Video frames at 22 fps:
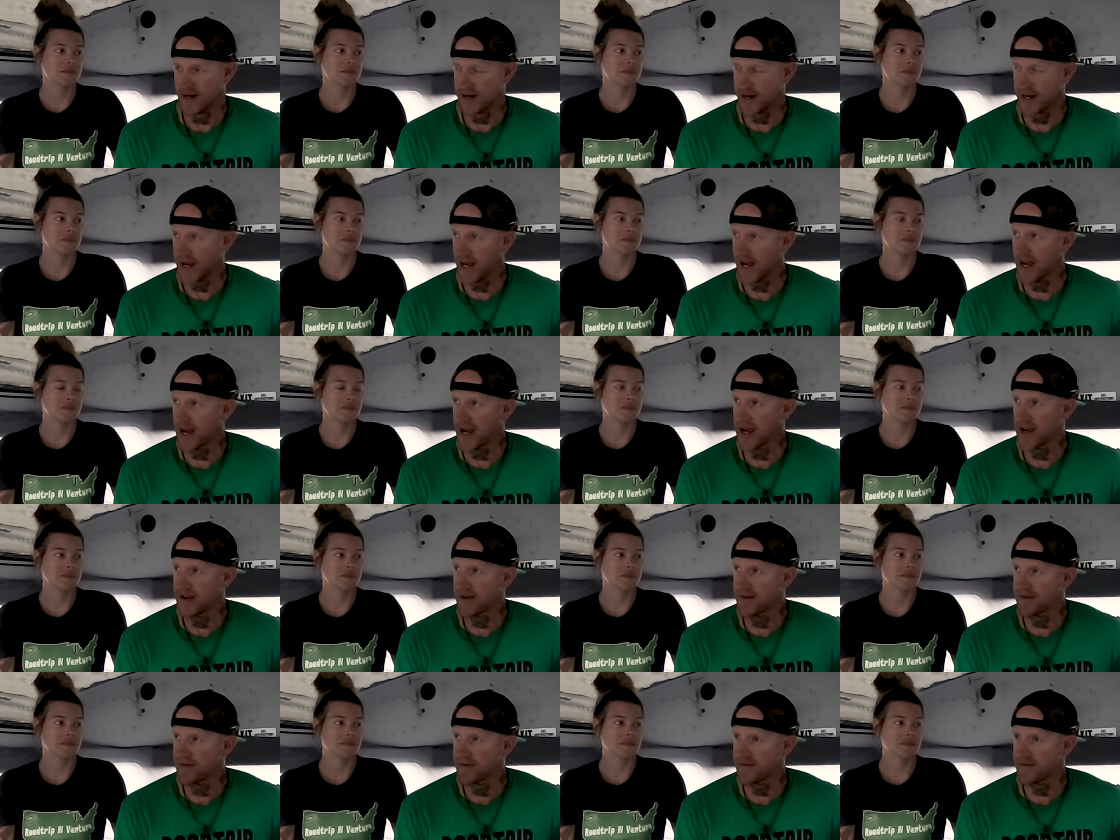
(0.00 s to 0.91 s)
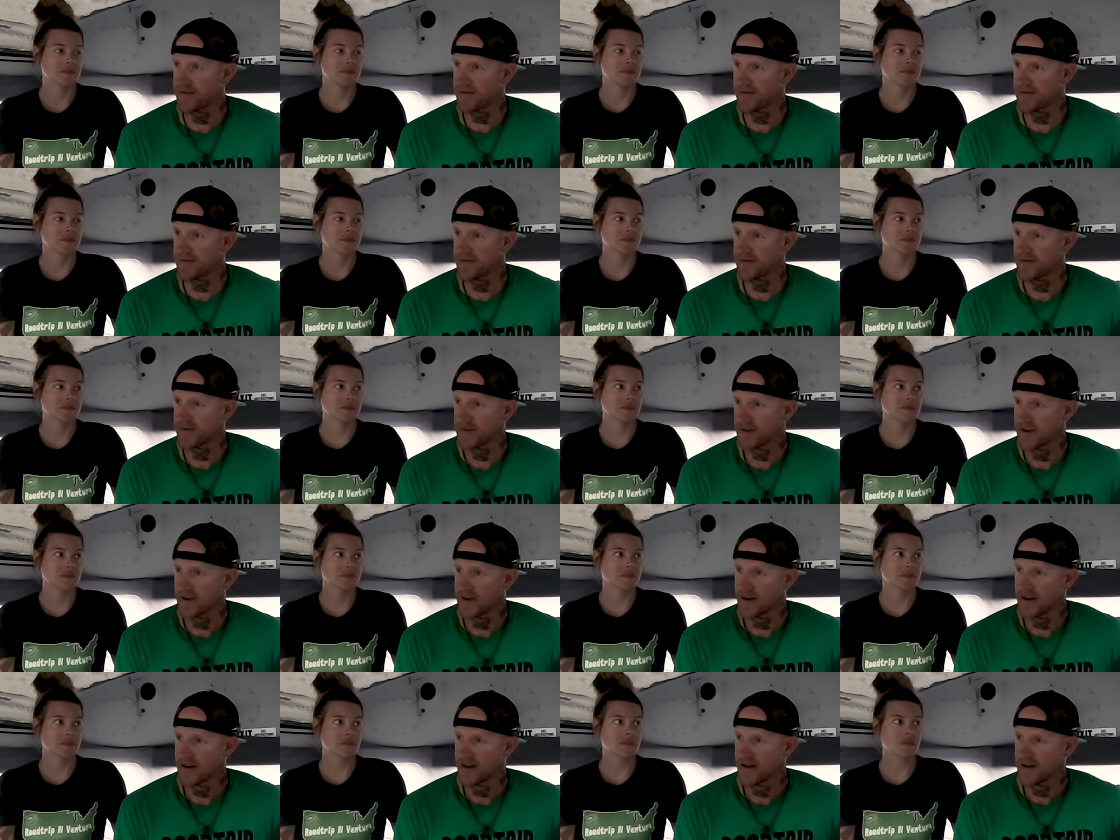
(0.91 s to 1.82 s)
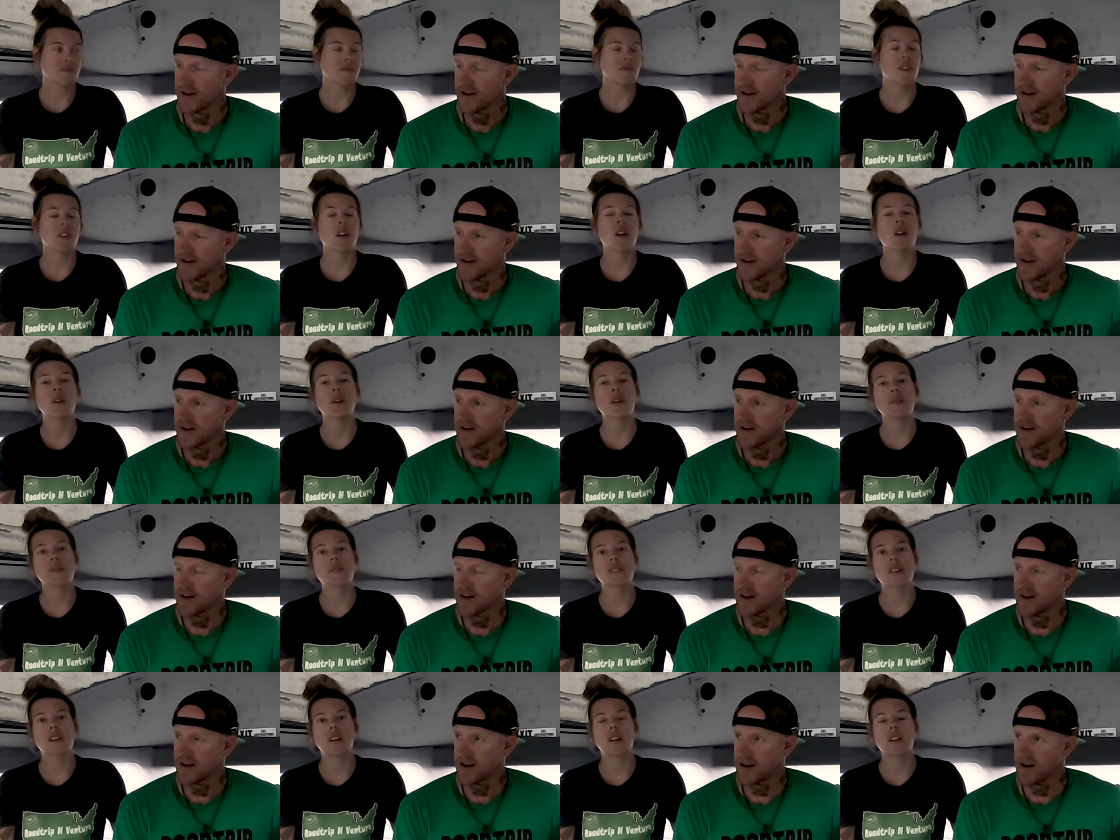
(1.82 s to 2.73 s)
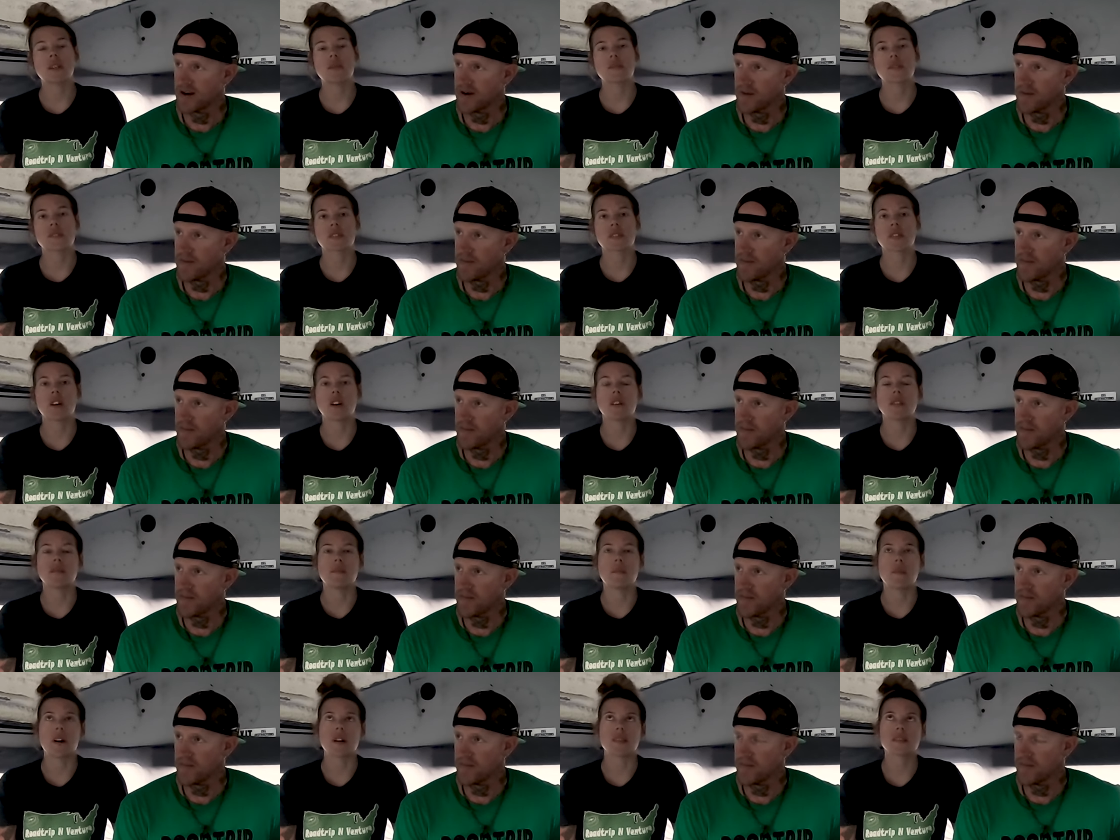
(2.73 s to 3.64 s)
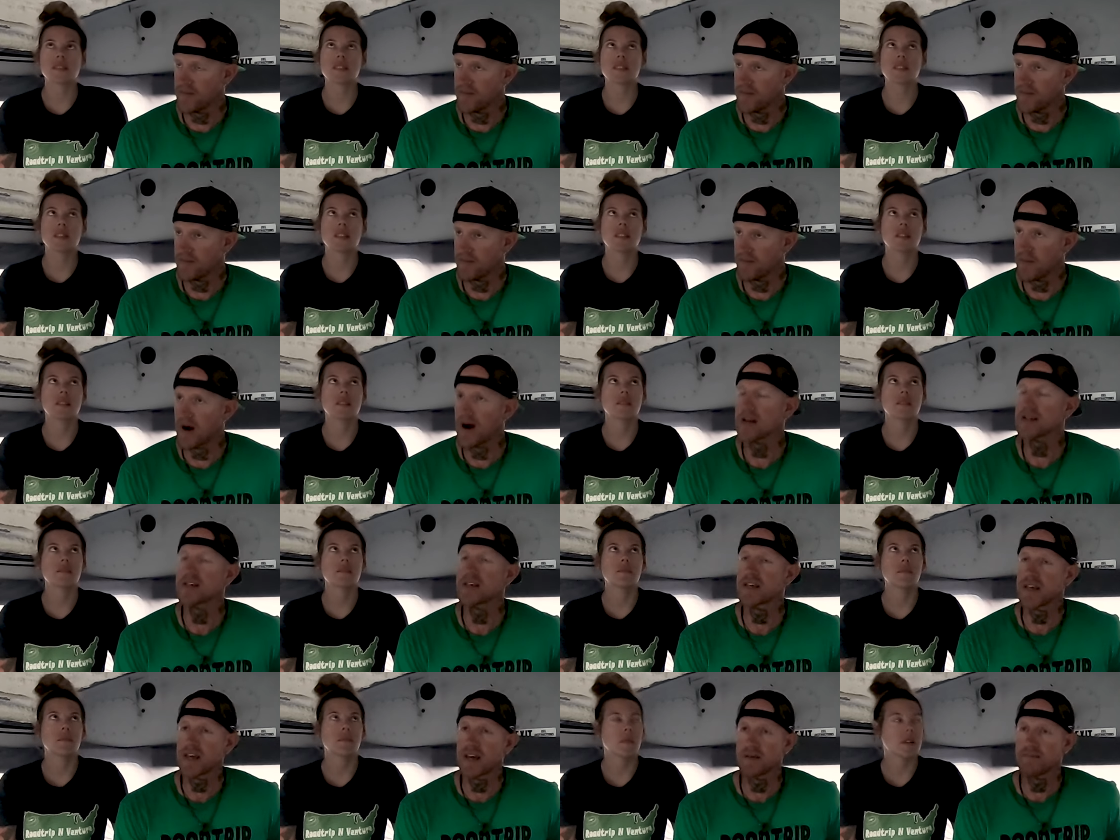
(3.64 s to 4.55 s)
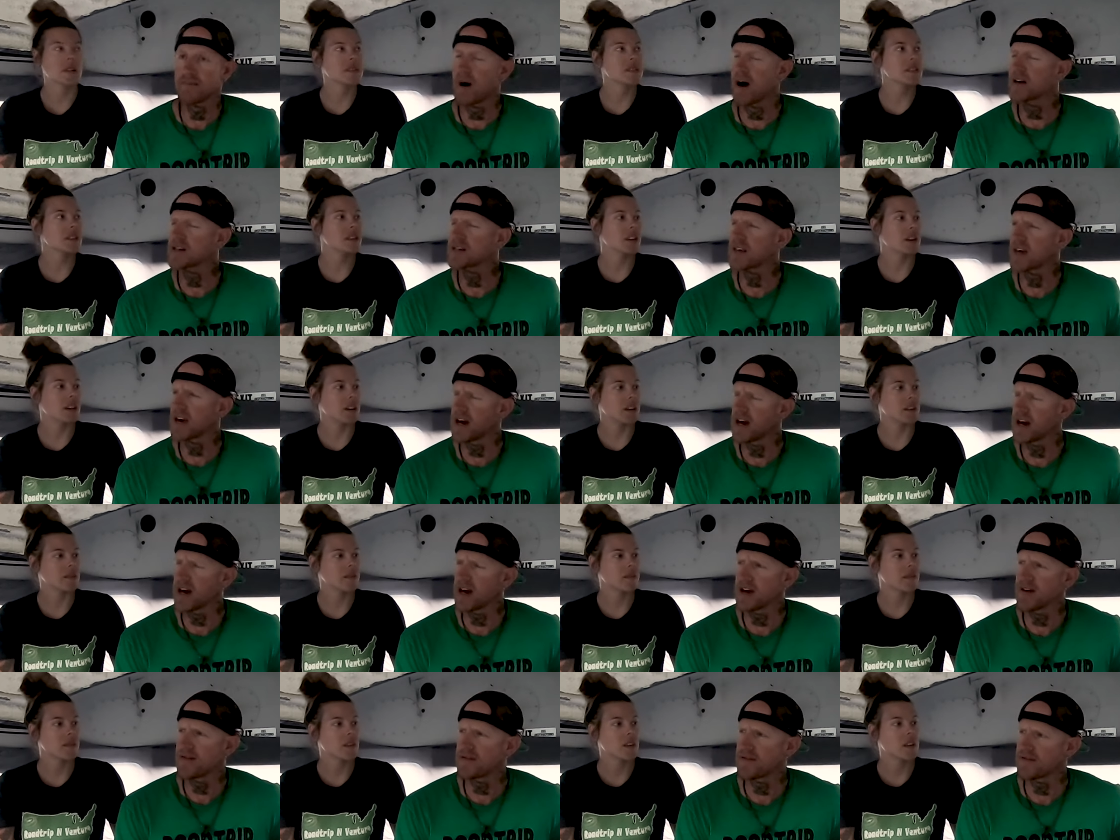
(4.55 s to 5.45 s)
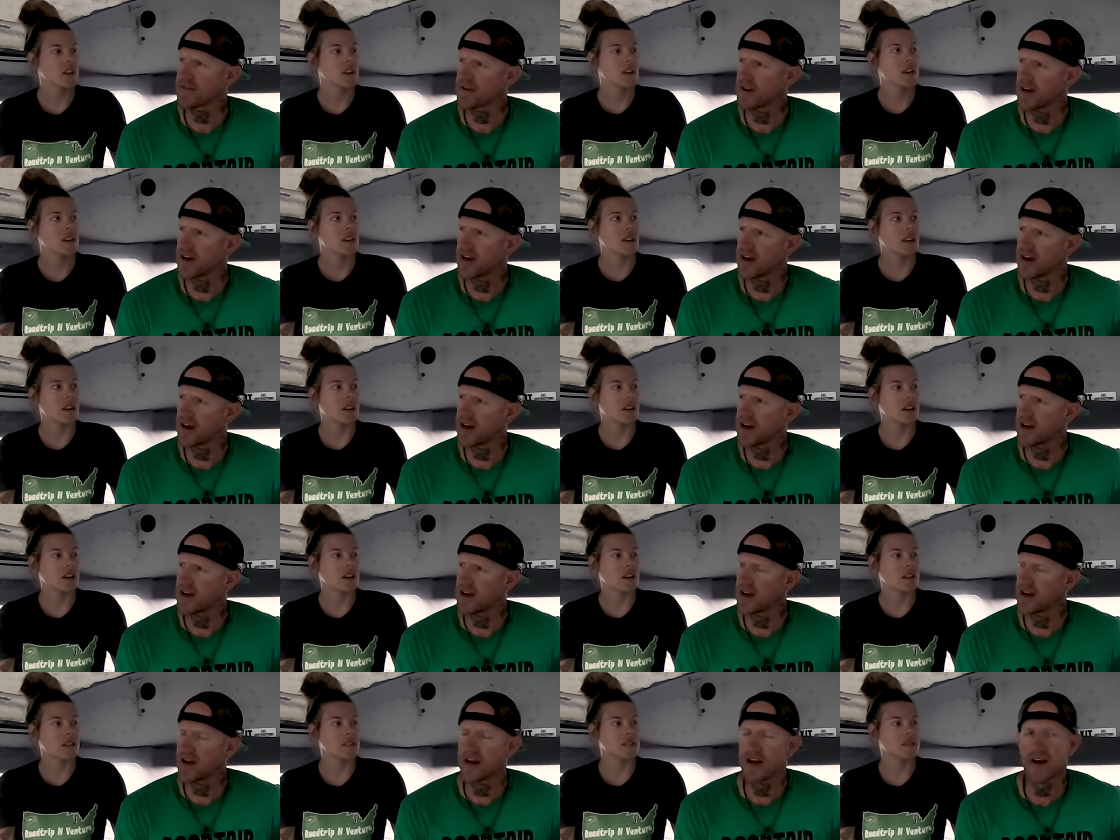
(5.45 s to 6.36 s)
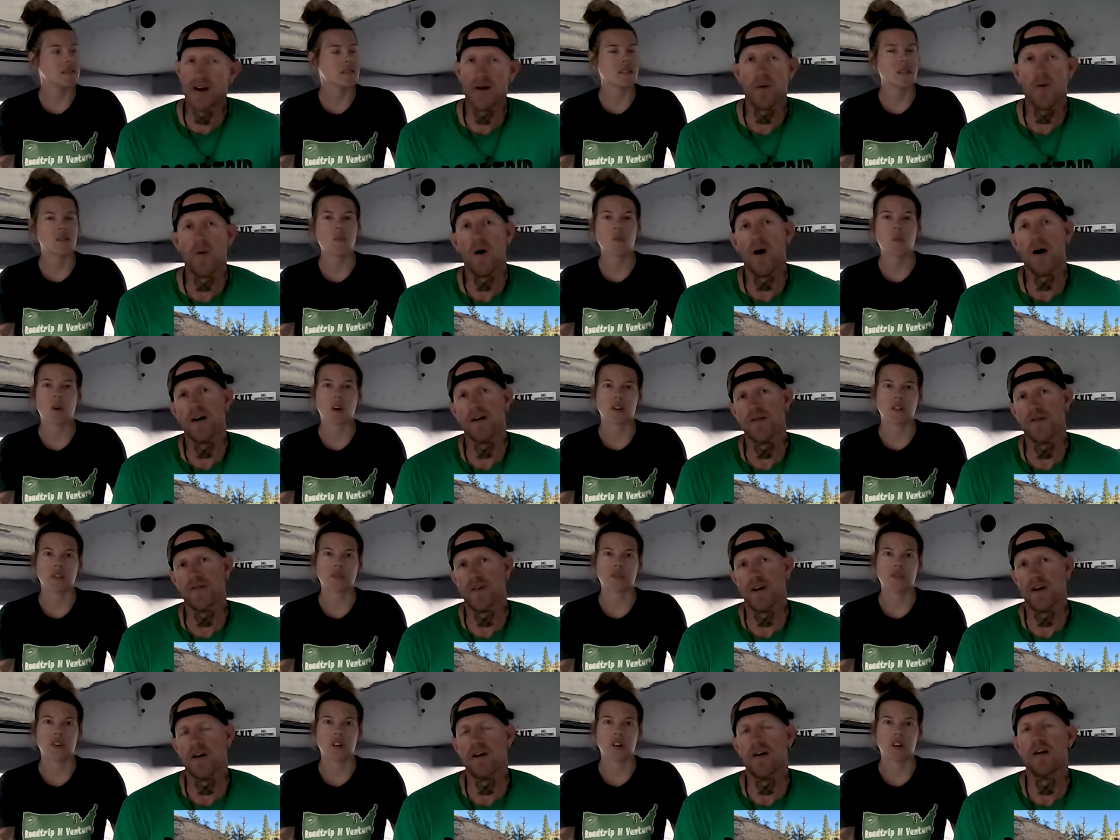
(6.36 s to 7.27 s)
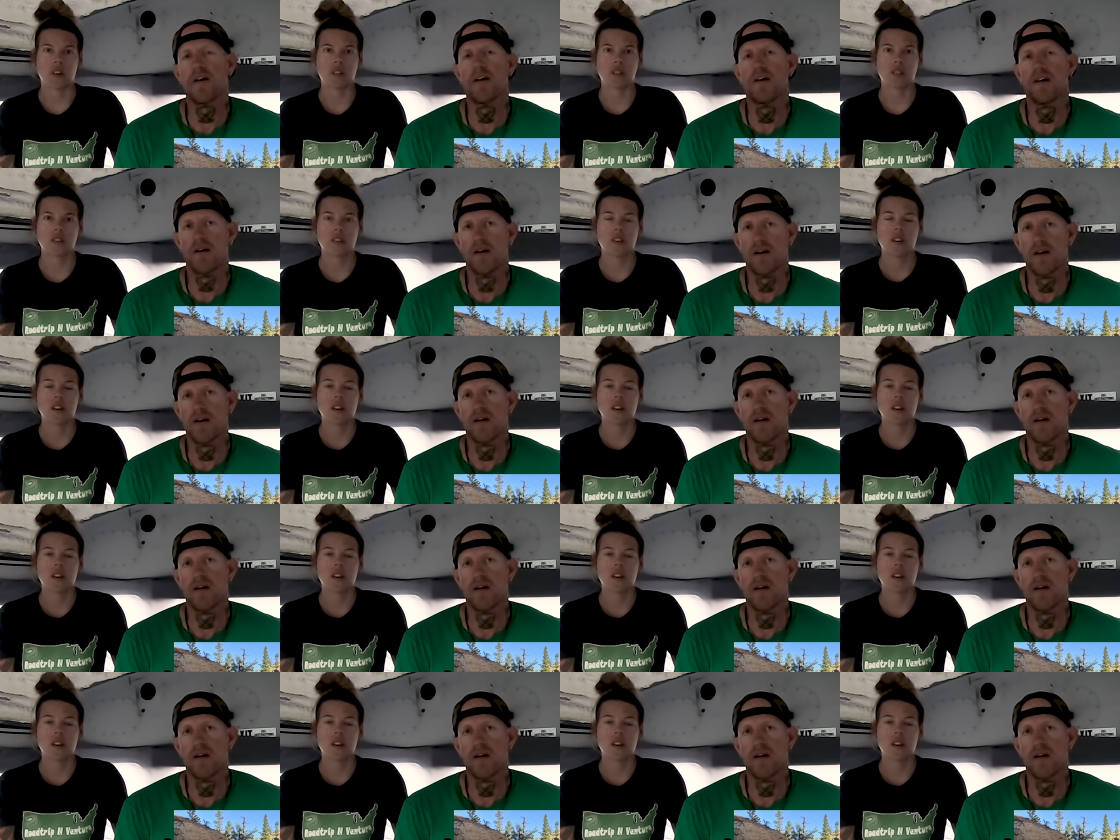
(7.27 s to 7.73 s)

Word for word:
Speaker 1: cave.
Speaker 2: Oh, it was called Mossy
Speaker 1: Moss Cave. And some waterfall.